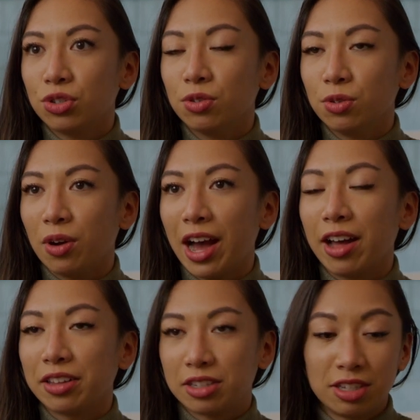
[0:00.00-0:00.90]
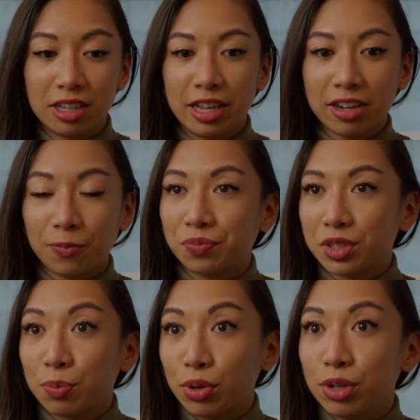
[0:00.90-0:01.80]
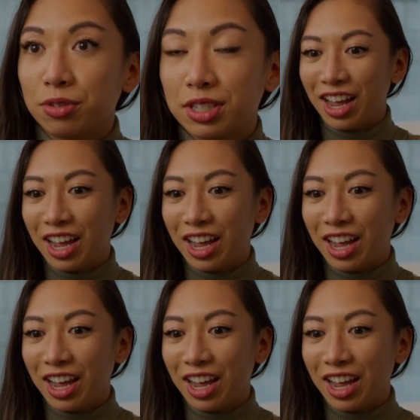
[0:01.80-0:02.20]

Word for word: to, to like, to produce.